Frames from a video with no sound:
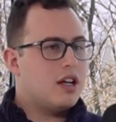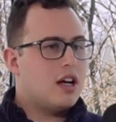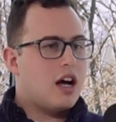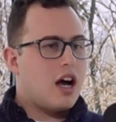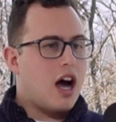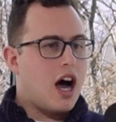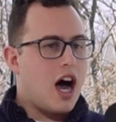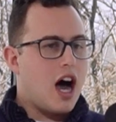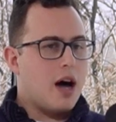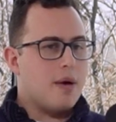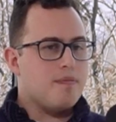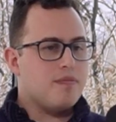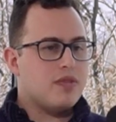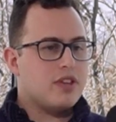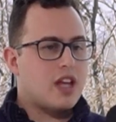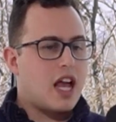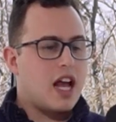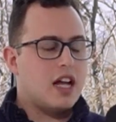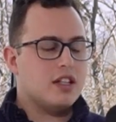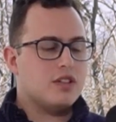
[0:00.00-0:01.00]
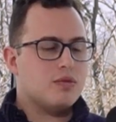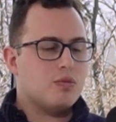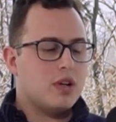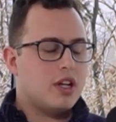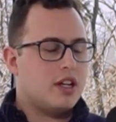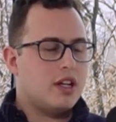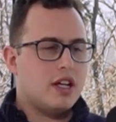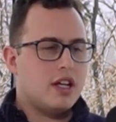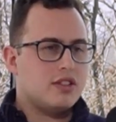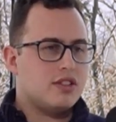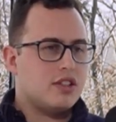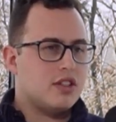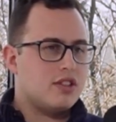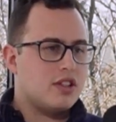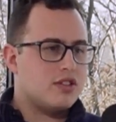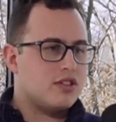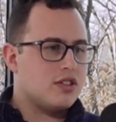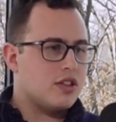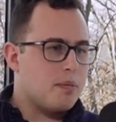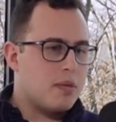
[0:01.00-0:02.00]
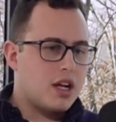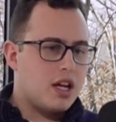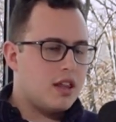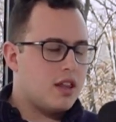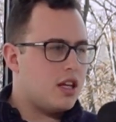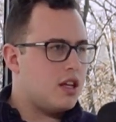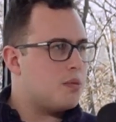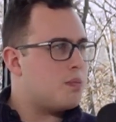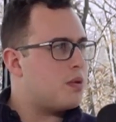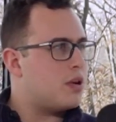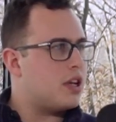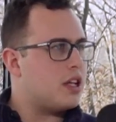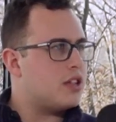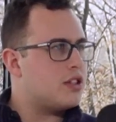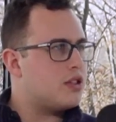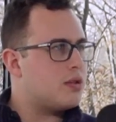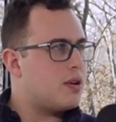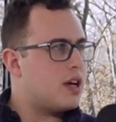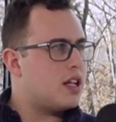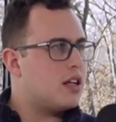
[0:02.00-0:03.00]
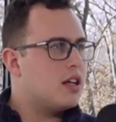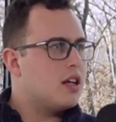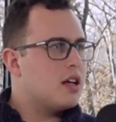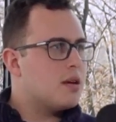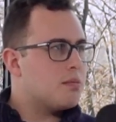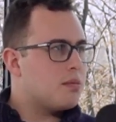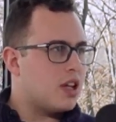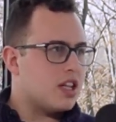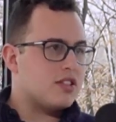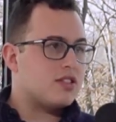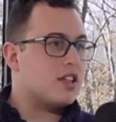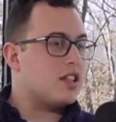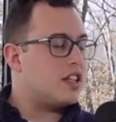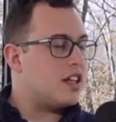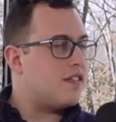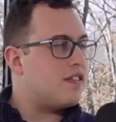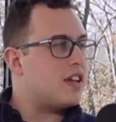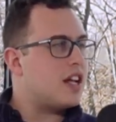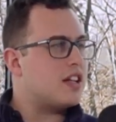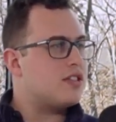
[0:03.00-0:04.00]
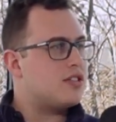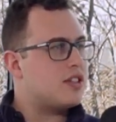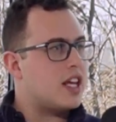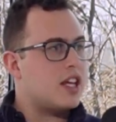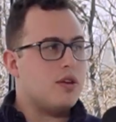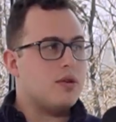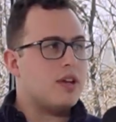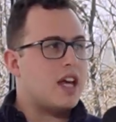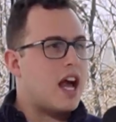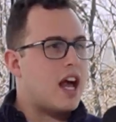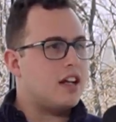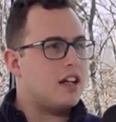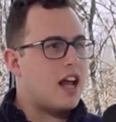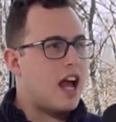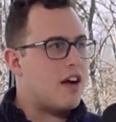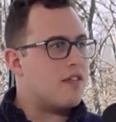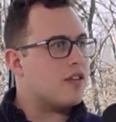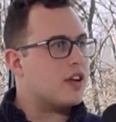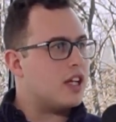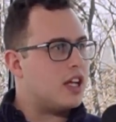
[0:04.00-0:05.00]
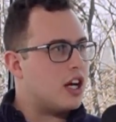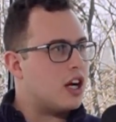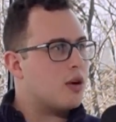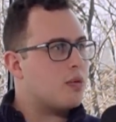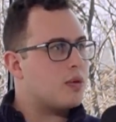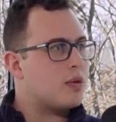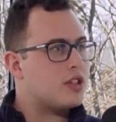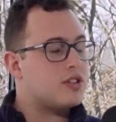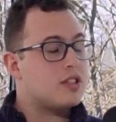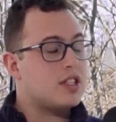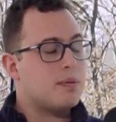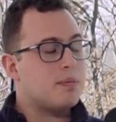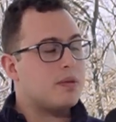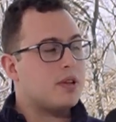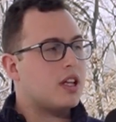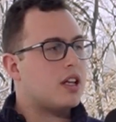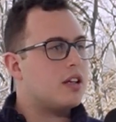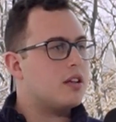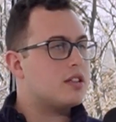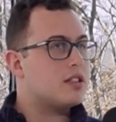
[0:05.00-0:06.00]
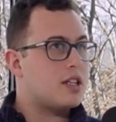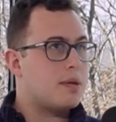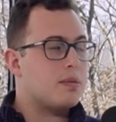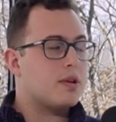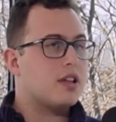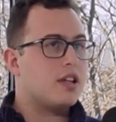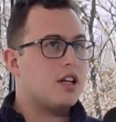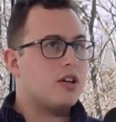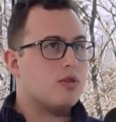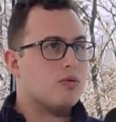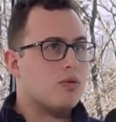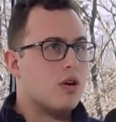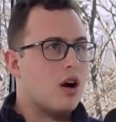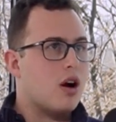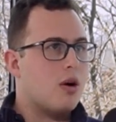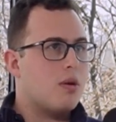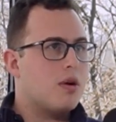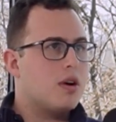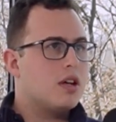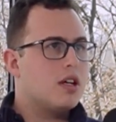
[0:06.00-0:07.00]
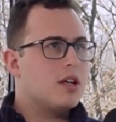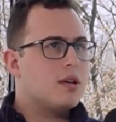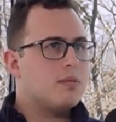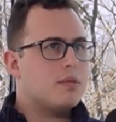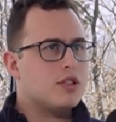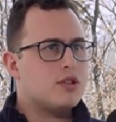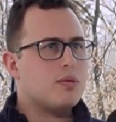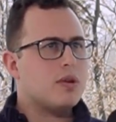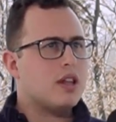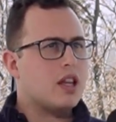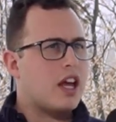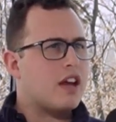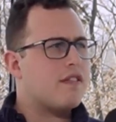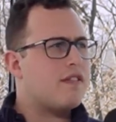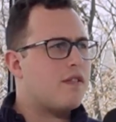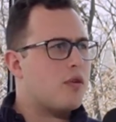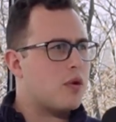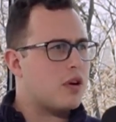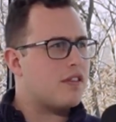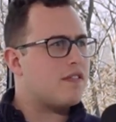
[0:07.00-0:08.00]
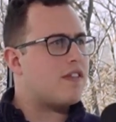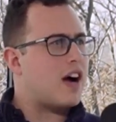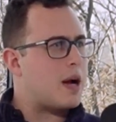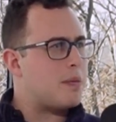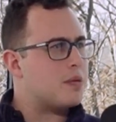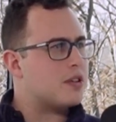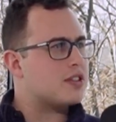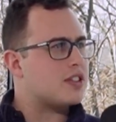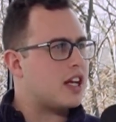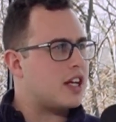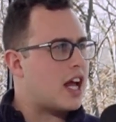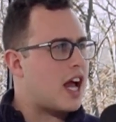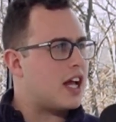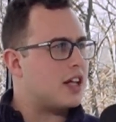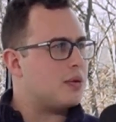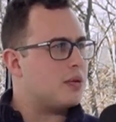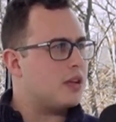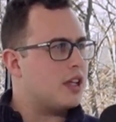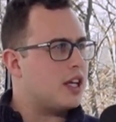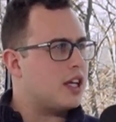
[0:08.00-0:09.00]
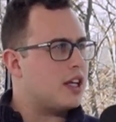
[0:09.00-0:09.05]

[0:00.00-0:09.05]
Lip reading: And what it is it's the money that you put into it plus the dividends that you get every year, which typically grow between like 4 to 5% annually.